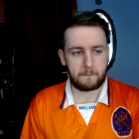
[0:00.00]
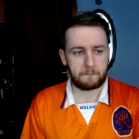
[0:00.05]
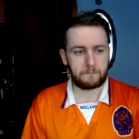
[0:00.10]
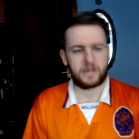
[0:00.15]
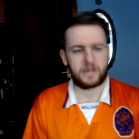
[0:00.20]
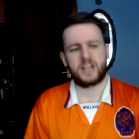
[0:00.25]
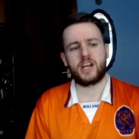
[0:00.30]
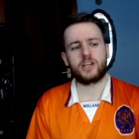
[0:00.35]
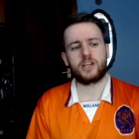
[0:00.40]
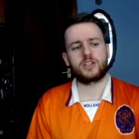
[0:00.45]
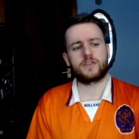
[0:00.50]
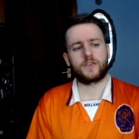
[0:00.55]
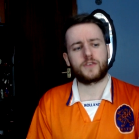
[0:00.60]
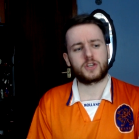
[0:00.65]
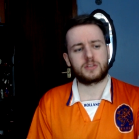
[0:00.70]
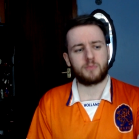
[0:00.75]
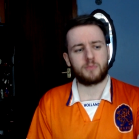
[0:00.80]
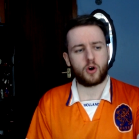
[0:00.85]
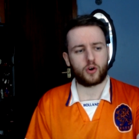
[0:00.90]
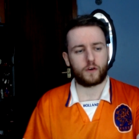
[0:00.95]
Predictions for
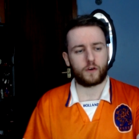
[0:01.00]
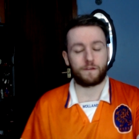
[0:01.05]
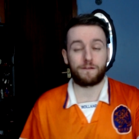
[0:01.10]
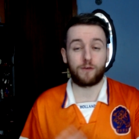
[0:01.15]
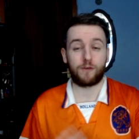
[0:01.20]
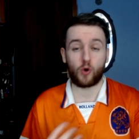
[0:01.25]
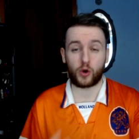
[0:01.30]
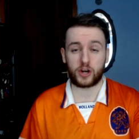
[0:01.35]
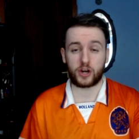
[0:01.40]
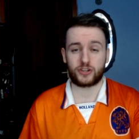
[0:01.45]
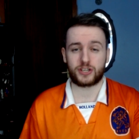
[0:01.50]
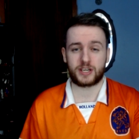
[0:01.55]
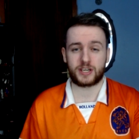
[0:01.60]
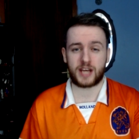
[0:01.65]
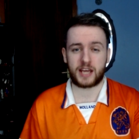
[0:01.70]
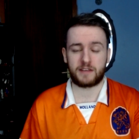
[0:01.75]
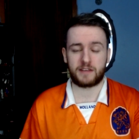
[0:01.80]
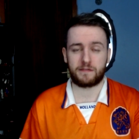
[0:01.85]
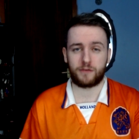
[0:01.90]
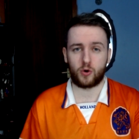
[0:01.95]
tomorrow, four hundred
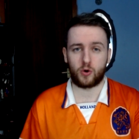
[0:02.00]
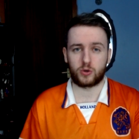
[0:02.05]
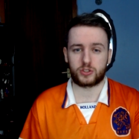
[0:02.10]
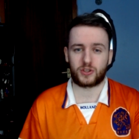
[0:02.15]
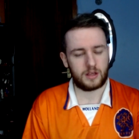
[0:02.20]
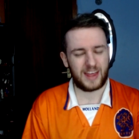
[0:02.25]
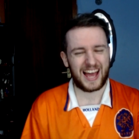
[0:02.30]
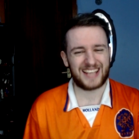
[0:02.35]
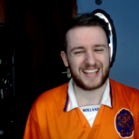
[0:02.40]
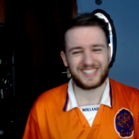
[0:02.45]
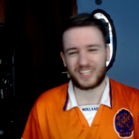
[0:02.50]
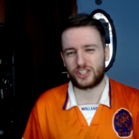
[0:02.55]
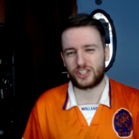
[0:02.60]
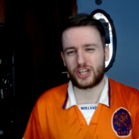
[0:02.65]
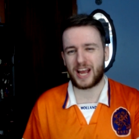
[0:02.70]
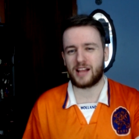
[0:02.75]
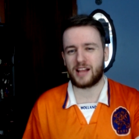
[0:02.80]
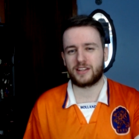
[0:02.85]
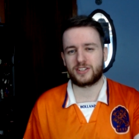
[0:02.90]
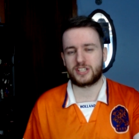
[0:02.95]
nine votes. That's the
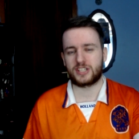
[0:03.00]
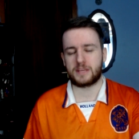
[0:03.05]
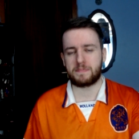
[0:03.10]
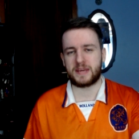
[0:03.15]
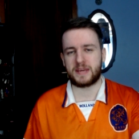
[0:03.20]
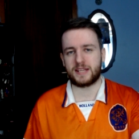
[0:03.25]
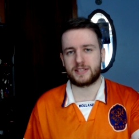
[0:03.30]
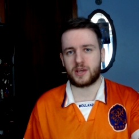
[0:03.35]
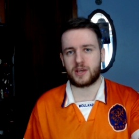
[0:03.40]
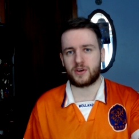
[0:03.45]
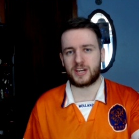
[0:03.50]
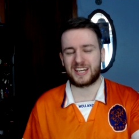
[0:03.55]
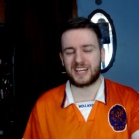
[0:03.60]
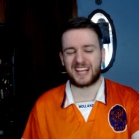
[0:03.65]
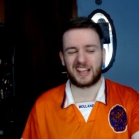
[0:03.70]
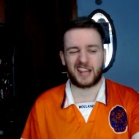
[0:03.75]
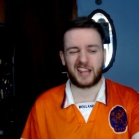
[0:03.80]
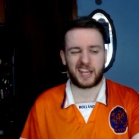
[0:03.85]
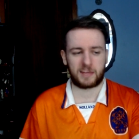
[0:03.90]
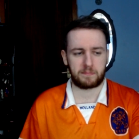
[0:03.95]
challenge to beat down on the
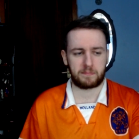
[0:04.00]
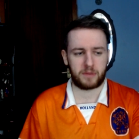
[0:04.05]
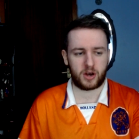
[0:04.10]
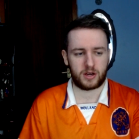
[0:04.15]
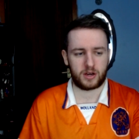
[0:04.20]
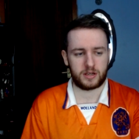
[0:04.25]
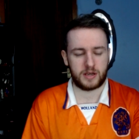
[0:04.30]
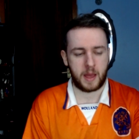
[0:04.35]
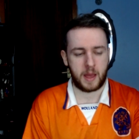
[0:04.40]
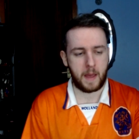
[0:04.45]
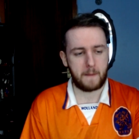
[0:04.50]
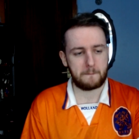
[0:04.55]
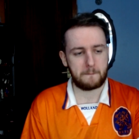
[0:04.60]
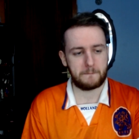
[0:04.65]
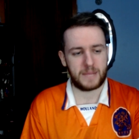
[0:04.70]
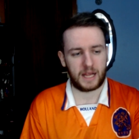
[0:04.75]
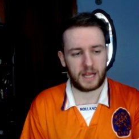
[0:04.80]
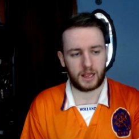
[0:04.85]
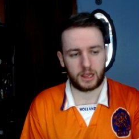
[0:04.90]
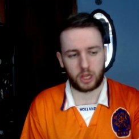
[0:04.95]
like button
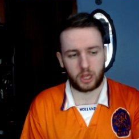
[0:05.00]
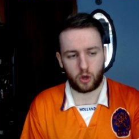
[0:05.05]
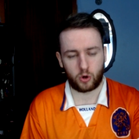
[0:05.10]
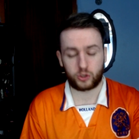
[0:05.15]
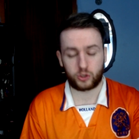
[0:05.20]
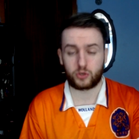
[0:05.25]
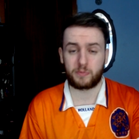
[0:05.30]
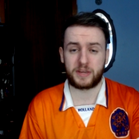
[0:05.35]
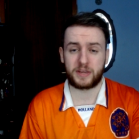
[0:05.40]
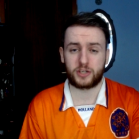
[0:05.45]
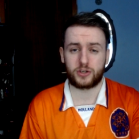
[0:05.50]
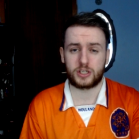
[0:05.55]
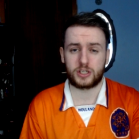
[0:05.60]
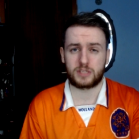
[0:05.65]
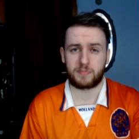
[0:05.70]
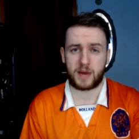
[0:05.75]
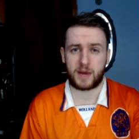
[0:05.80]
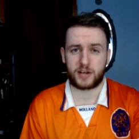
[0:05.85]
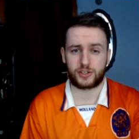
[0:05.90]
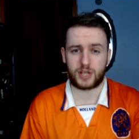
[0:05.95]
below, so make sure to
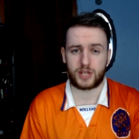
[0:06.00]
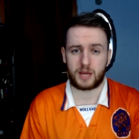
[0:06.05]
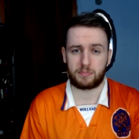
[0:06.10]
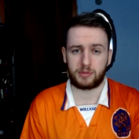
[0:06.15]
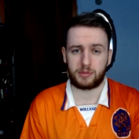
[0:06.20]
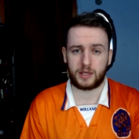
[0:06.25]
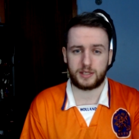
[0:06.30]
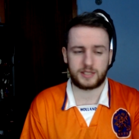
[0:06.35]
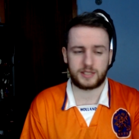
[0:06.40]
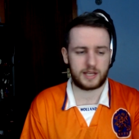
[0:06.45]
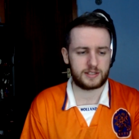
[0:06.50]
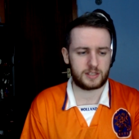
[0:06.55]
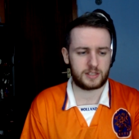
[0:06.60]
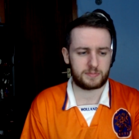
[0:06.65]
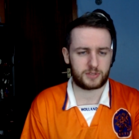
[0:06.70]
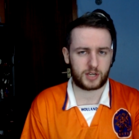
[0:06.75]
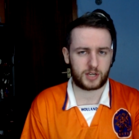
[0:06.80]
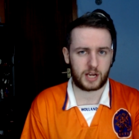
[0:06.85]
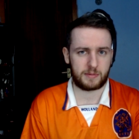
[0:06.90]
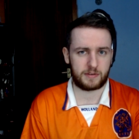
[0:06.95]
smash that, please, and
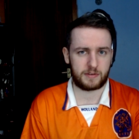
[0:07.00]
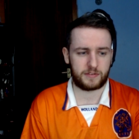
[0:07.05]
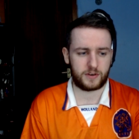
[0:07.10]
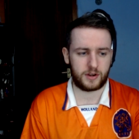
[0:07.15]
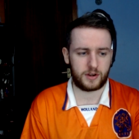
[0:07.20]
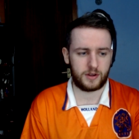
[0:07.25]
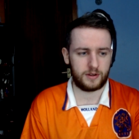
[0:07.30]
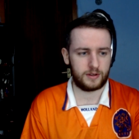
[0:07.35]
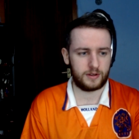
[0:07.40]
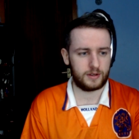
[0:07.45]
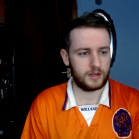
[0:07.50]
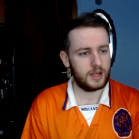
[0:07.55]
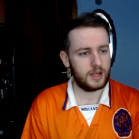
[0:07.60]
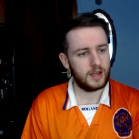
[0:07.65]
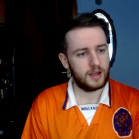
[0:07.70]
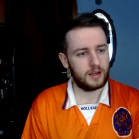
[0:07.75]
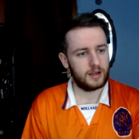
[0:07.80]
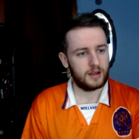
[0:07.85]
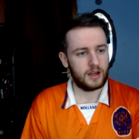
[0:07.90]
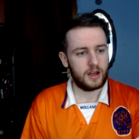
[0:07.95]
subscribe if you're new.
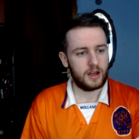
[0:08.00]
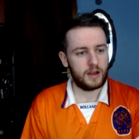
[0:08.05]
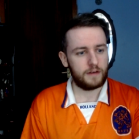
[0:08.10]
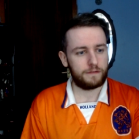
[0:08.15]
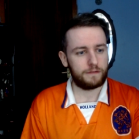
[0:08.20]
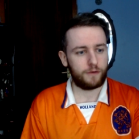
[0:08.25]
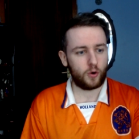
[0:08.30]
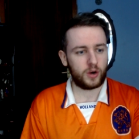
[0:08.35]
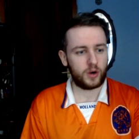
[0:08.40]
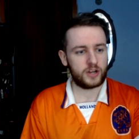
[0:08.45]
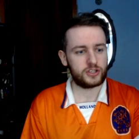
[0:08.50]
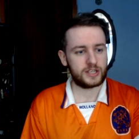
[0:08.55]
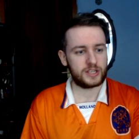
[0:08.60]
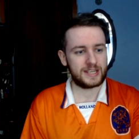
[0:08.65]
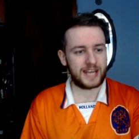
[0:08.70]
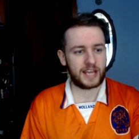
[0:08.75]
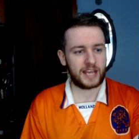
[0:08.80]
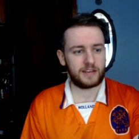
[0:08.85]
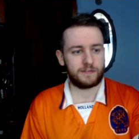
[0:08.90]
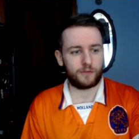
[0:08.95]
four hundred
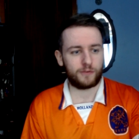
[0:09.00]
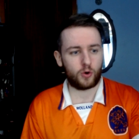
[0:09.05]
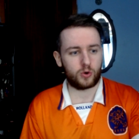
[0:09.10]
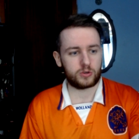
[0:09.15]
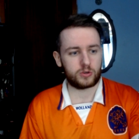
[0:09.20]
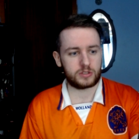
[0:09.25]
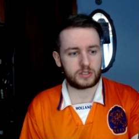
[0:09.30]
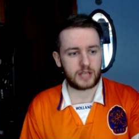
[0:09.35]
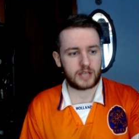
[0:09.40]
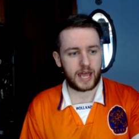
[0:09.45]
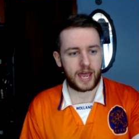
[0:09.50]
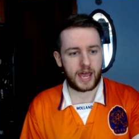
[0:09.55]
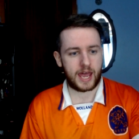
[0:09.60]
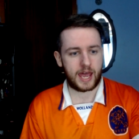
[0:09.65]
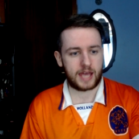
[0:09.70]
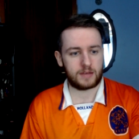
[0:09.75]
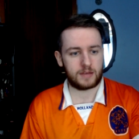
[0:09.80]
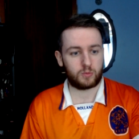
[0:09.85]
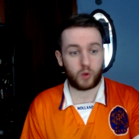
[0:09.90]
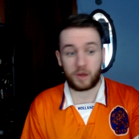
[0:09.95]
nine votes,
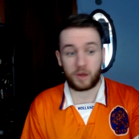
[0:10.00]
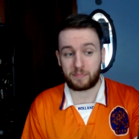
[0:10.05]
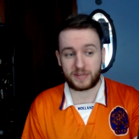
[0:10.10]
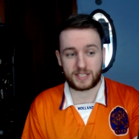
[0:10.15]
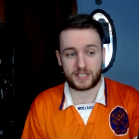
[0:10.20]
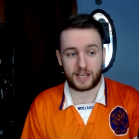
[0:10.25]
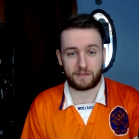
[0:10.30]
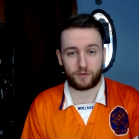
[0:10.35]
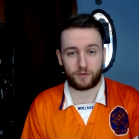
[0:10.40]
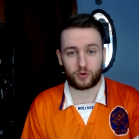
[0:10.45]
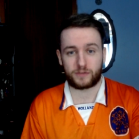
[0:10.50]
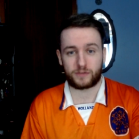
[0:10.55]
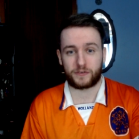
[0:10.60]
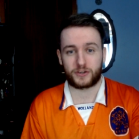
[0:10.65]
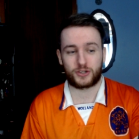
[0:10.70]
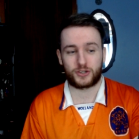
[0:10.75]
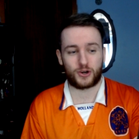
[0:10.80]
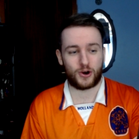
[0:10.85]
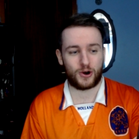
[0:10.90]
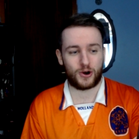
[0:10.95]
uh, one percent votes for
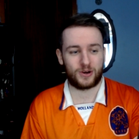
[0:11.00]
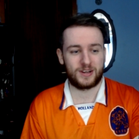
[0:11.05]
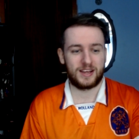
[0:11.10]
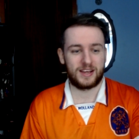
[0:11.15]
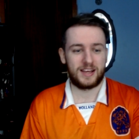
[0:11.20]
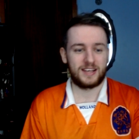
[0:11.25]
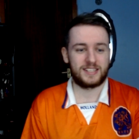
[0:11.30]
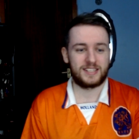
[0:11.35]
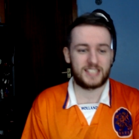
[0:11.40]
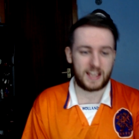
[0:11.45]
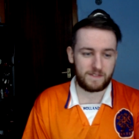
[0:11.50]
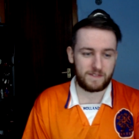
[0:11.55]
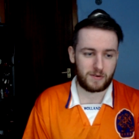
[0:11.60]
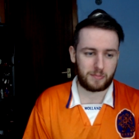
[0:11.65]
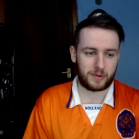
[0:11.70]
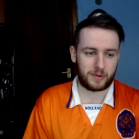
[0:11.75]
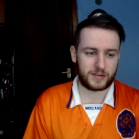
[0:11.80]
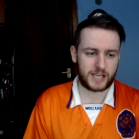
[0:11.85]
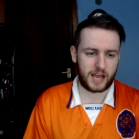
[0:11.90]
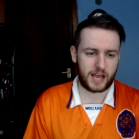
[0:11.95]
draw, seven
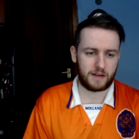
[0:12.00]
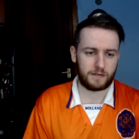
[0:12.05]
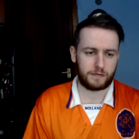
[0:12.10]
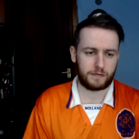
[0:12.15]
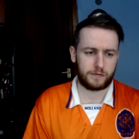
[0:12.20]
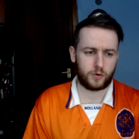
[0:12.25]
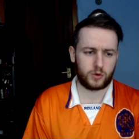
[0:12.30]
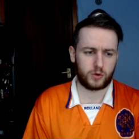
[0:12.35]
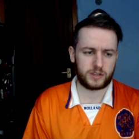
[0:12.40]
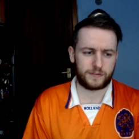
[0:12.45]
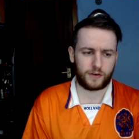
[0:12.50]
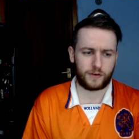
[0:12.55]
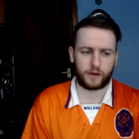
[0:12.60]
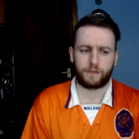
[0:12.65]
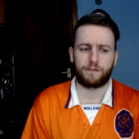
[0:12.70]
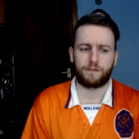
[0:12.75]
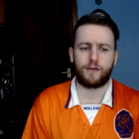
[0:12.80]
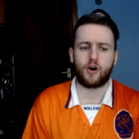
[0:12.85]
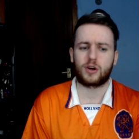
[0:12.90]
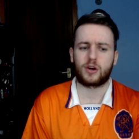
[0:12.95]
percent votes for
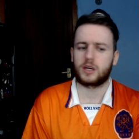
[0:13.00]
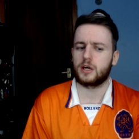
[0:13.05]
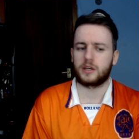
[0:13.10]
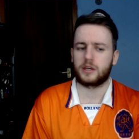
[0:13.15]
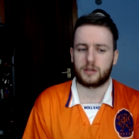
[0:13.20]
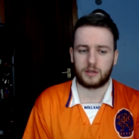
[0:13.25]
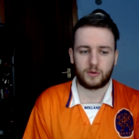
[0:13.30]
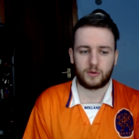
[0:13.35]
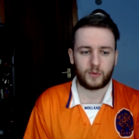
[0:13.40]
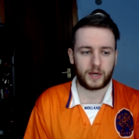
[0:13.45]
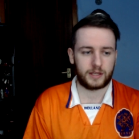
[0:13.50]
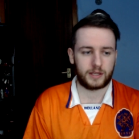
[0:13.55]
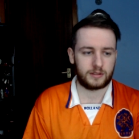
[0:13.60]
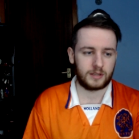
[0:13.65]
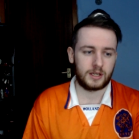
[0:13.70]
Falkirk win,